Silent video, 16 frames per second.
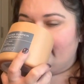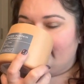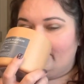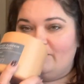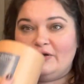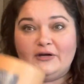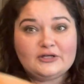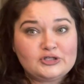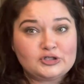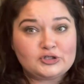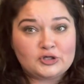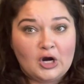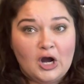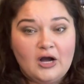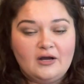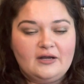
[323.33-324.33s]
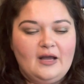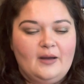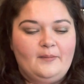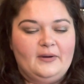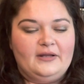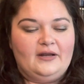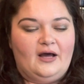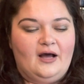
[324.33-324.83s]
Very strong,
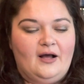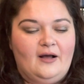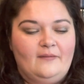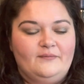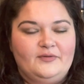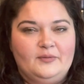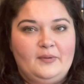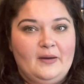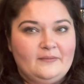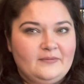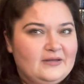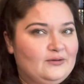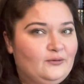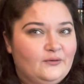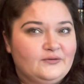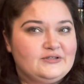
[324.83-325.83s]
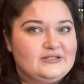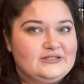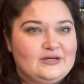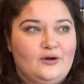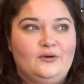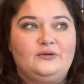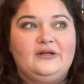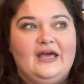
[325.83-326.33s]
but um, the pumpkin holds its
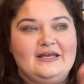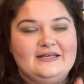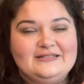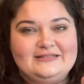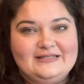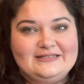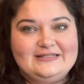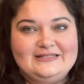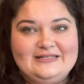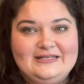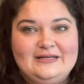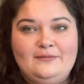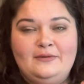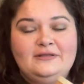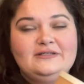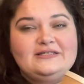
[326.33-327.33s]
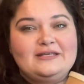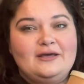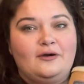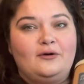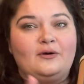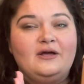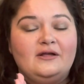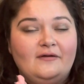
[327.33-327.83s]
own, as does the cinnamon.
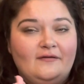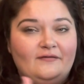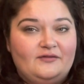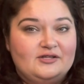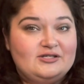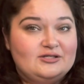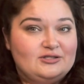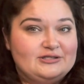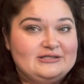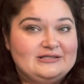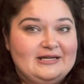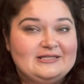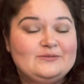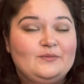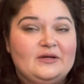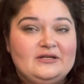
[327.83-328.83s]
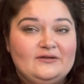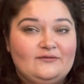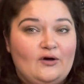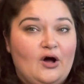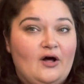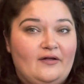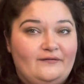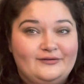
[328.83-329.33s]
So this is just a nice blend of
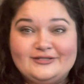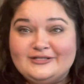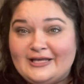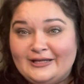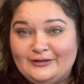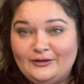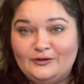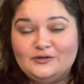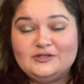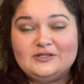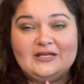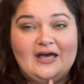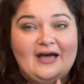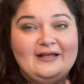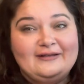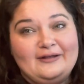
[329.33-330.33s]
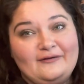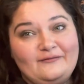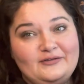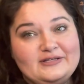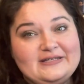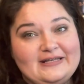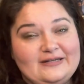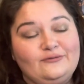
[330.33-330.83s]
all of the scent notes. I love
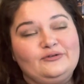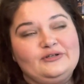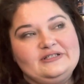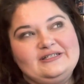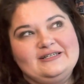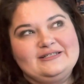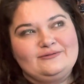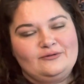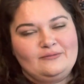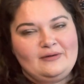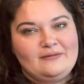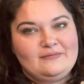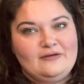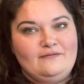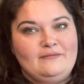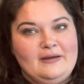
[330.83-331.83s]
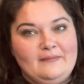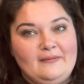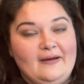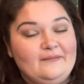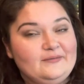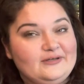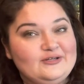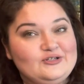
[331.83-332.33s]
this, and it really does remind me of my
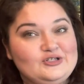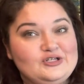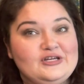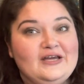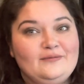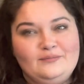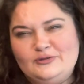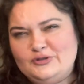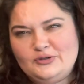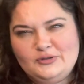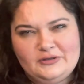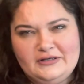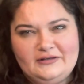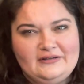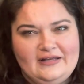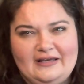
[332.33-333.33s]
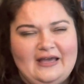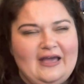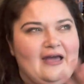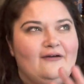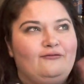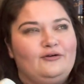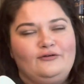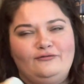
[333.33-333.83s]
mom because she had patchouli in like
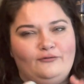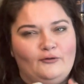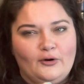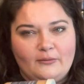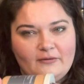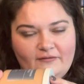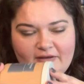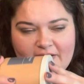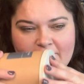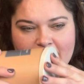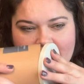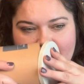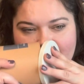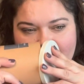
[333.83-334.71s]
every form of it,